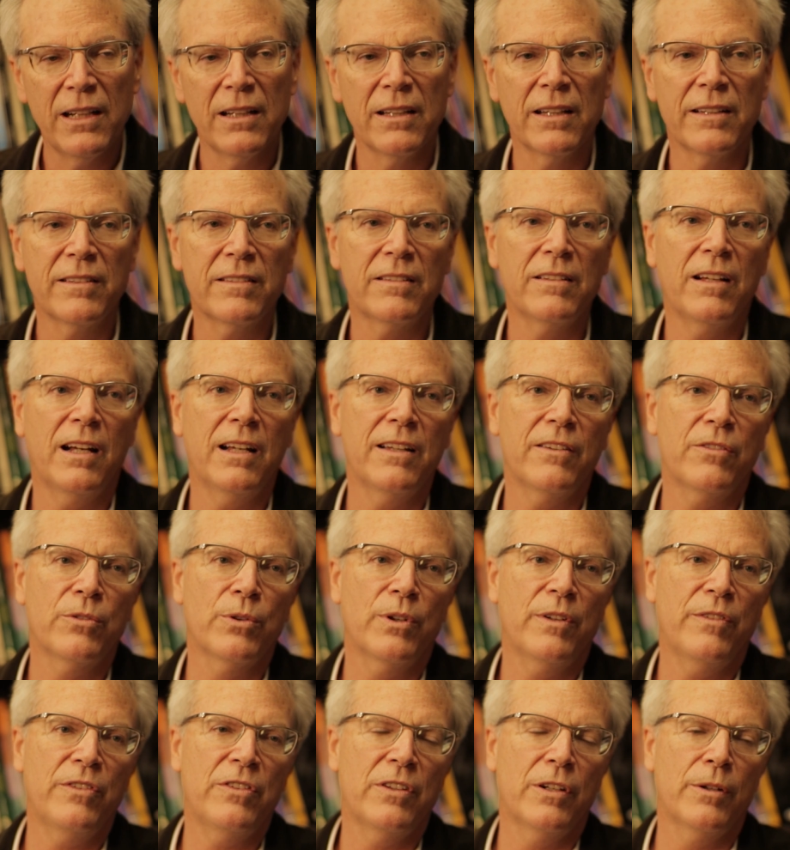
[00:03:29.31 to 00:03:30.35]
Let's not
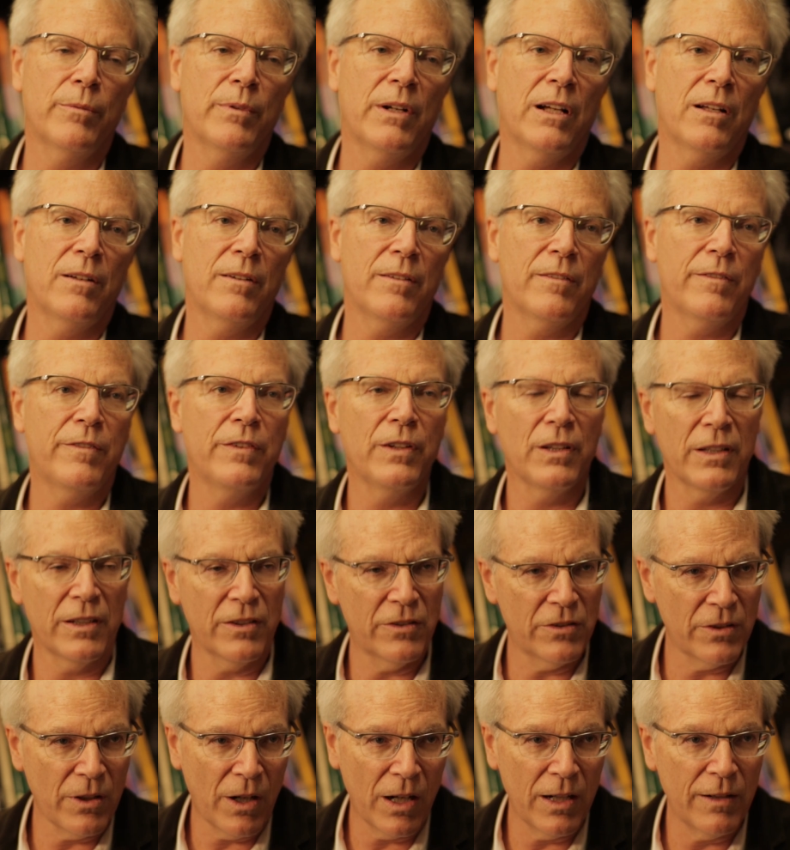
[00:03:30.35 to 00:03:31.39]
sort of sit around feeling
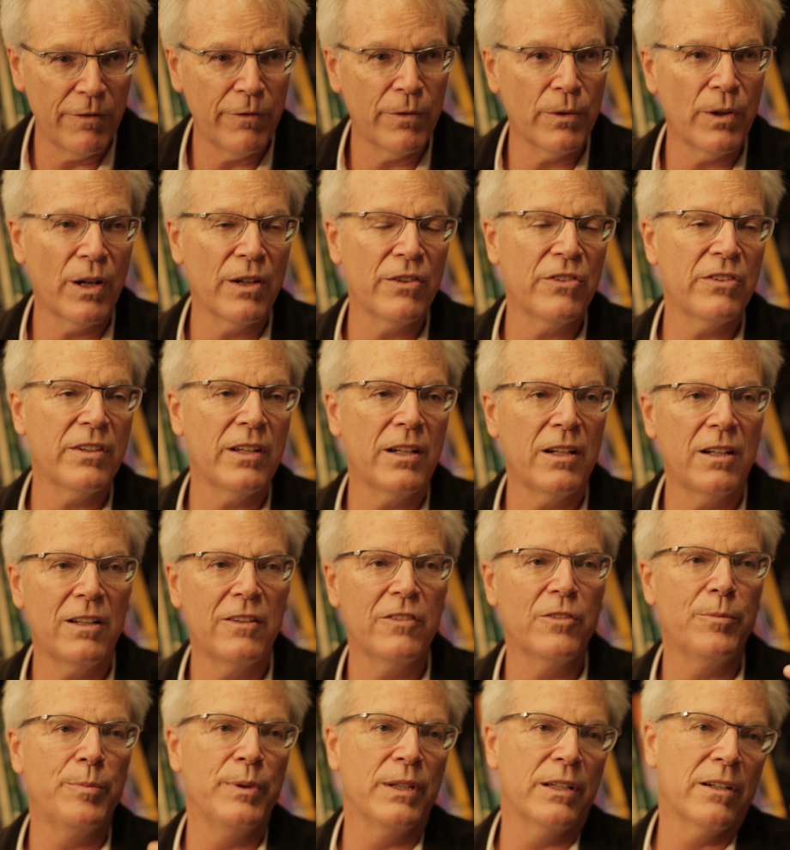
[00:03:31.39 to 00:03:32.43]
sorry for
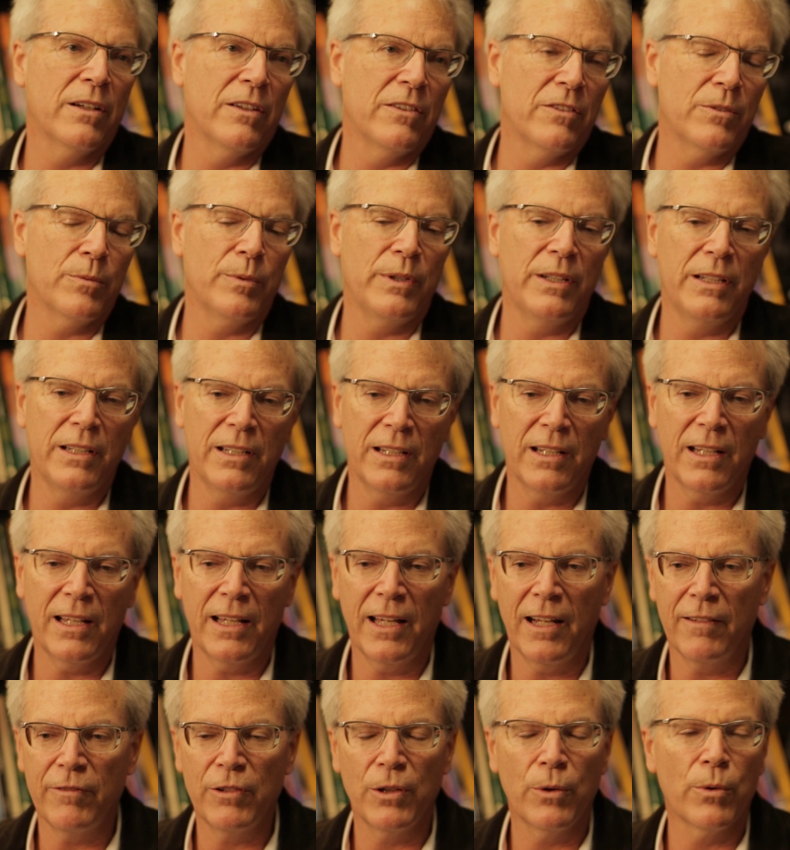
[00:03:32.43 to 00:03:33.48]
ourselves because we
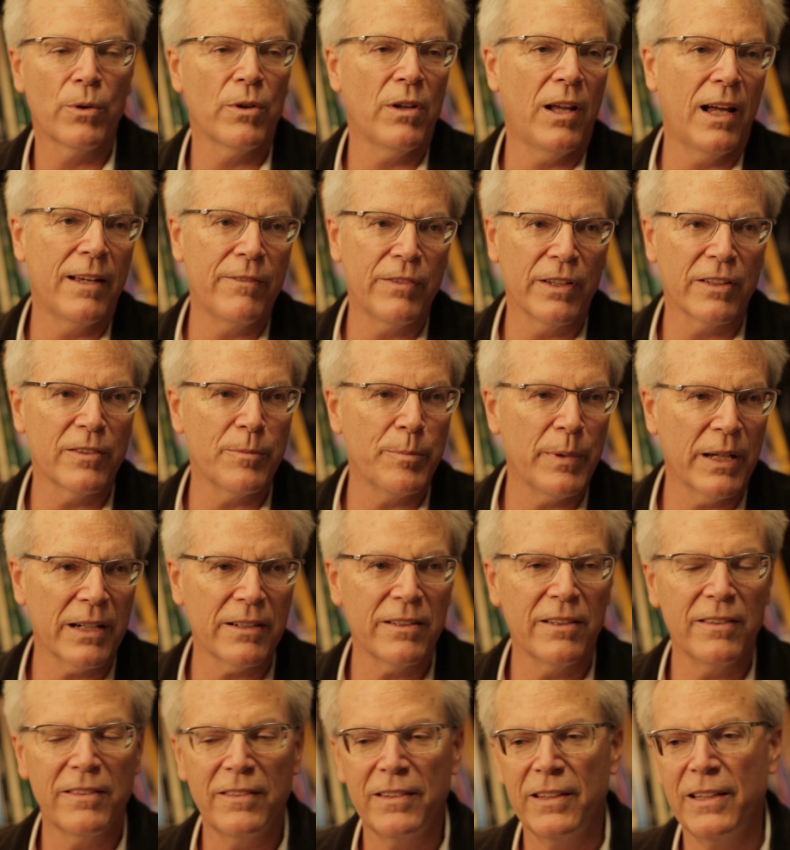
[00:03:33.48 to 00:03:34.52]
have lower life
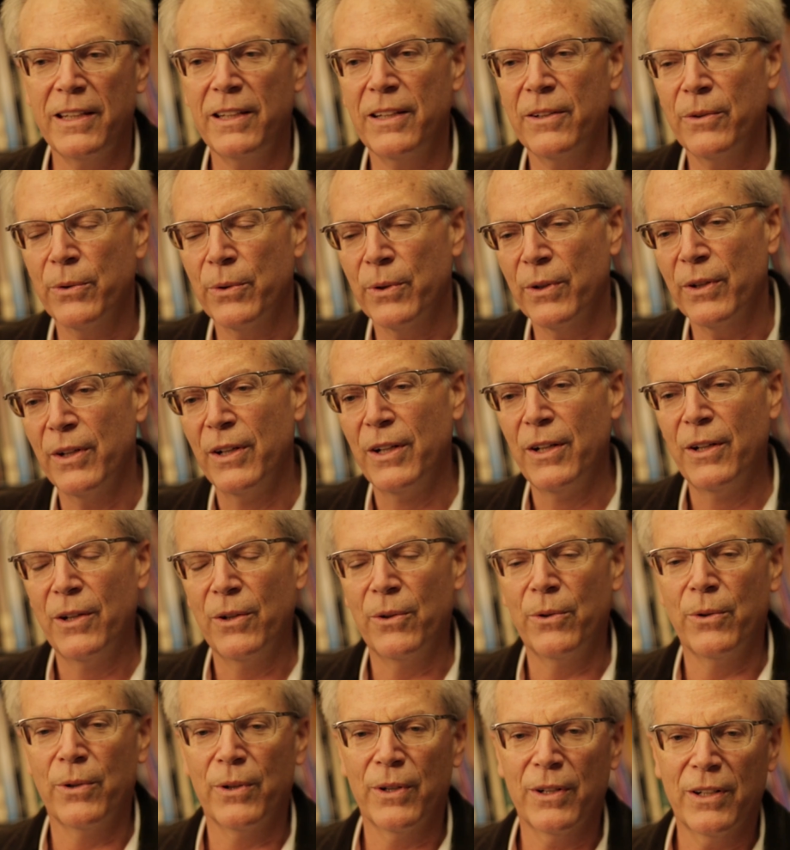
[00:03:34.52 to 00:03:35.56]
expectancy, or
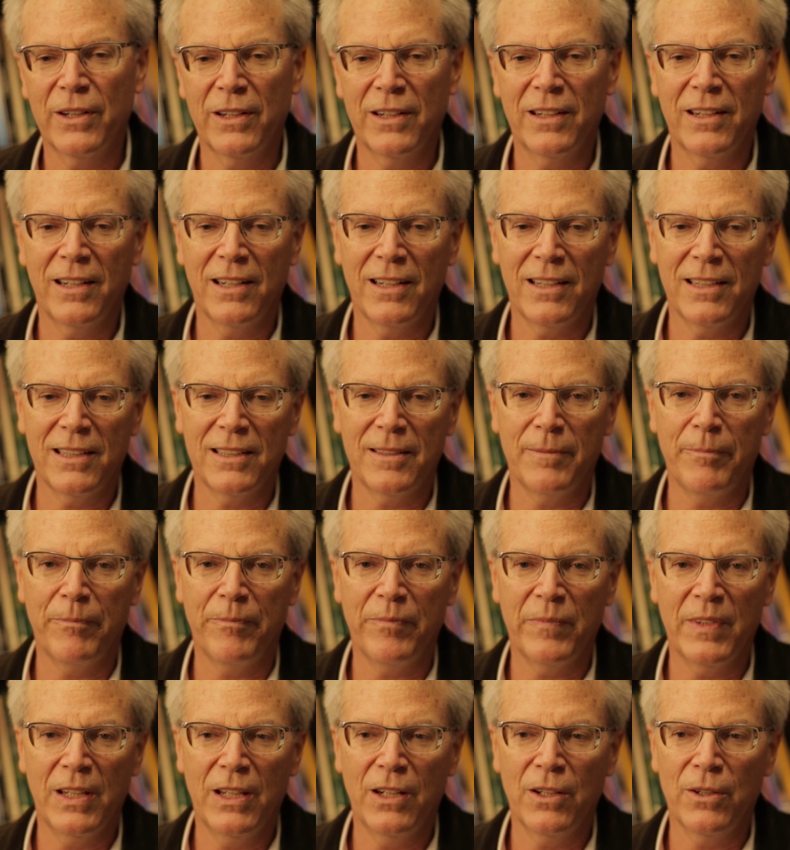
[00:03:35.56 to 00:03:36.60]

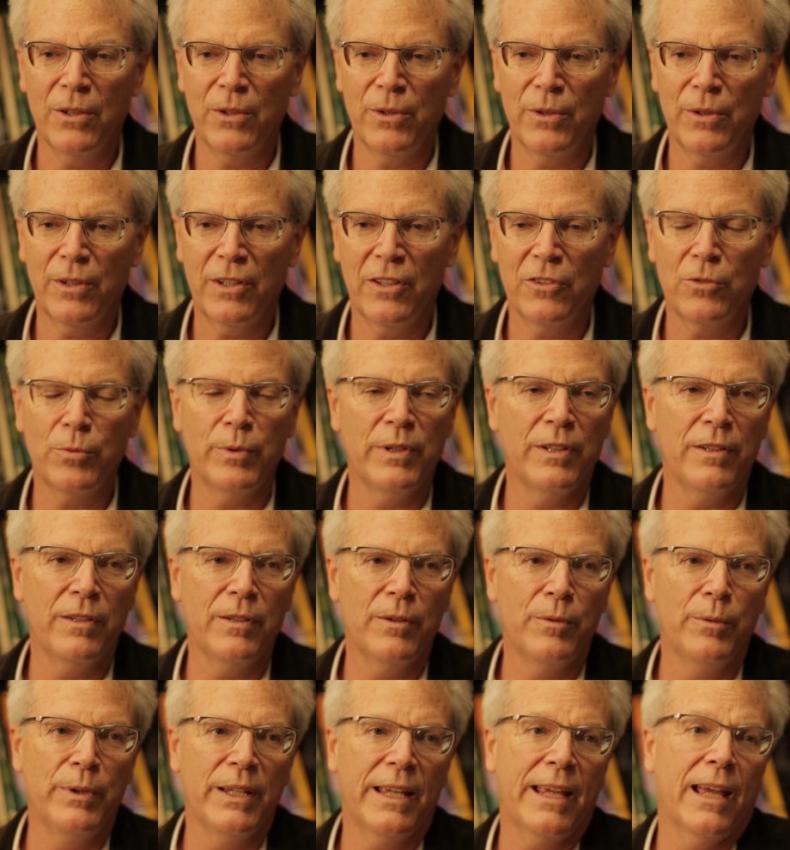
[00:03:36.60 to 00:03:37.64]
because
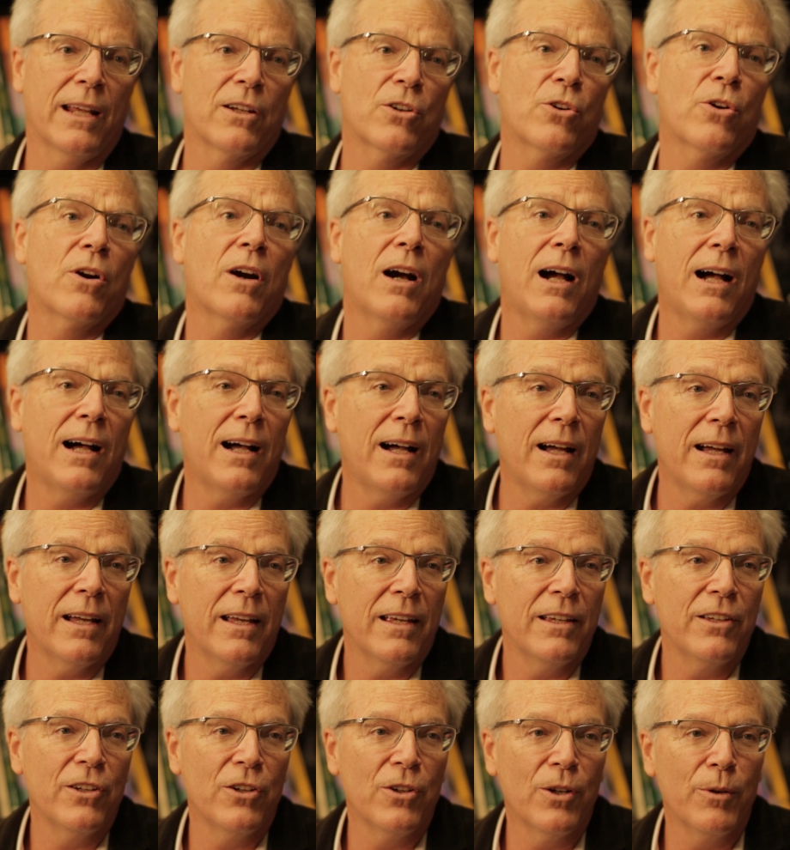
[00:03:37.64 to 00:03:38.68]
we can't
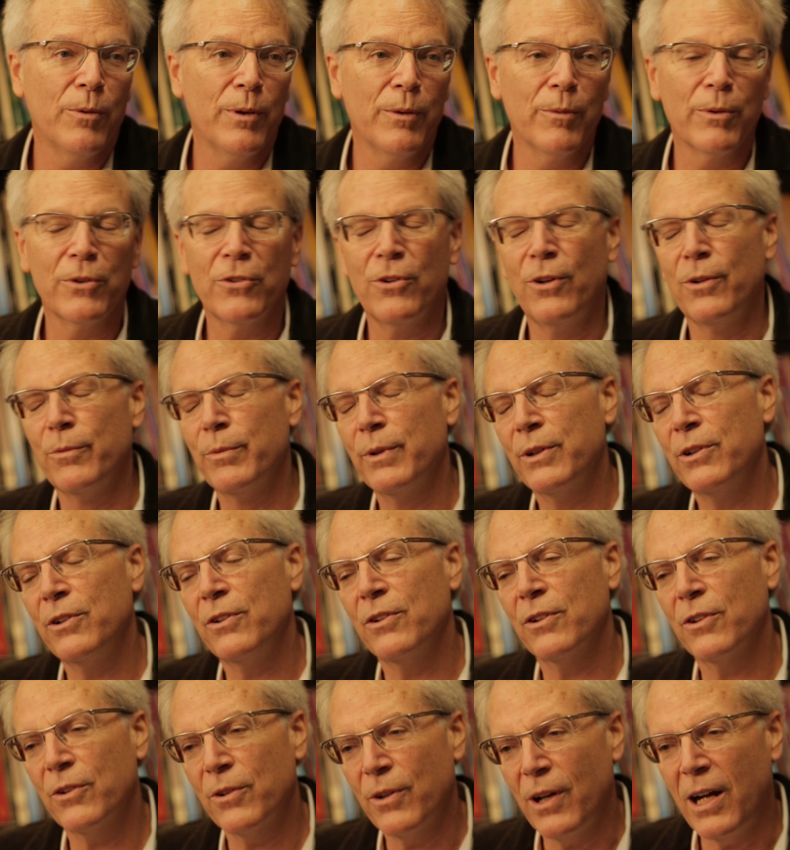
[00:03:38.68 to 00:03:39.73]
cry. We were told we
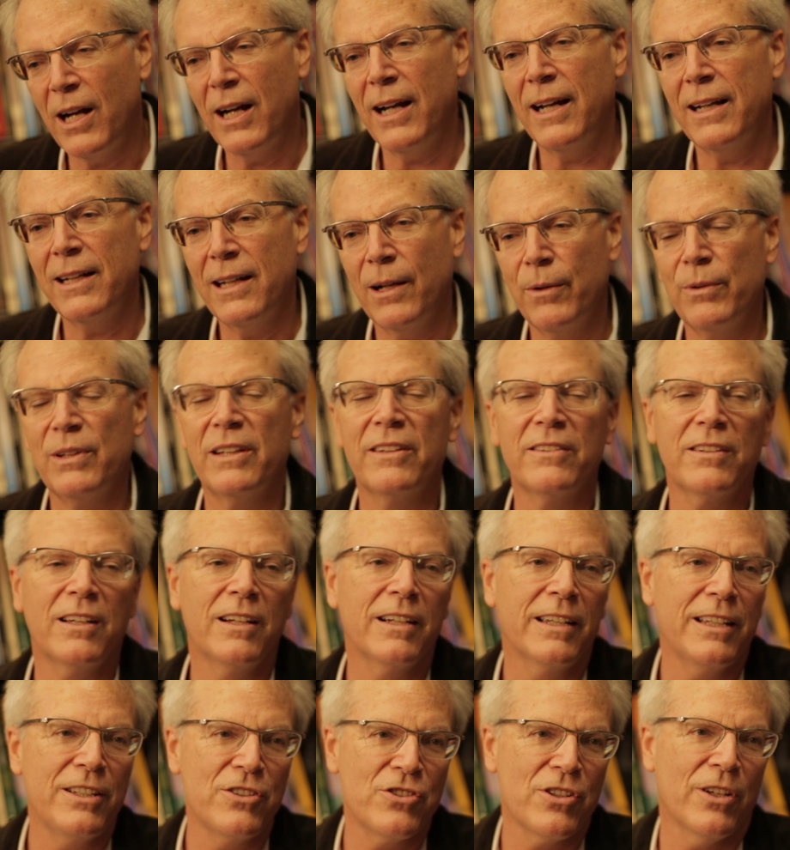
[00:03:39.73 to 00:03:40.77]
couldn't cry. Now let's
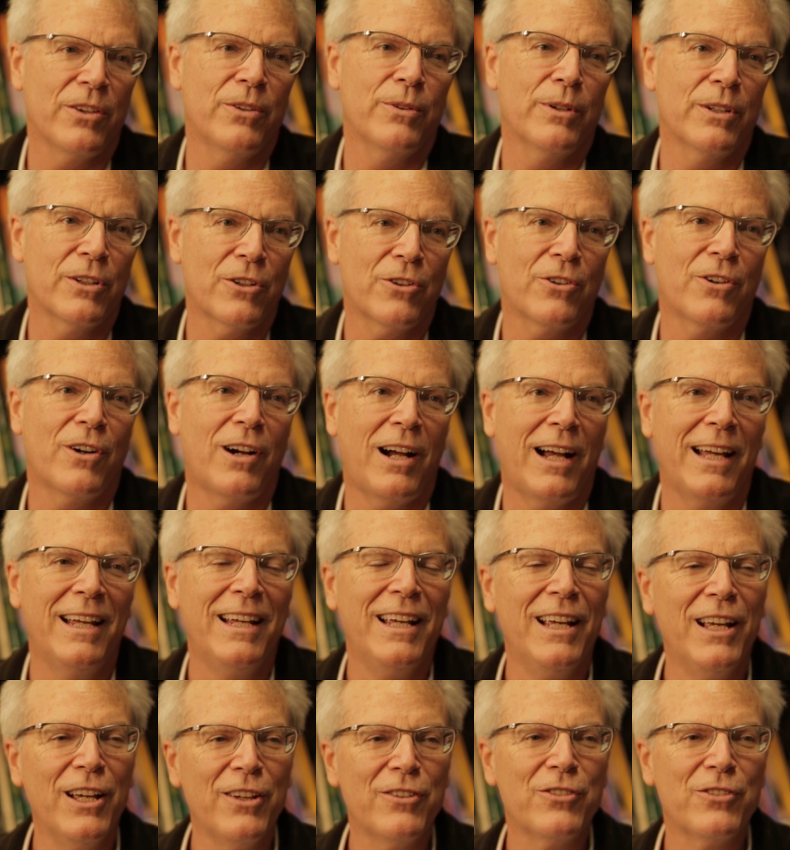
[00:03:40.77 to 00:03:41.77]
hug each other and cry.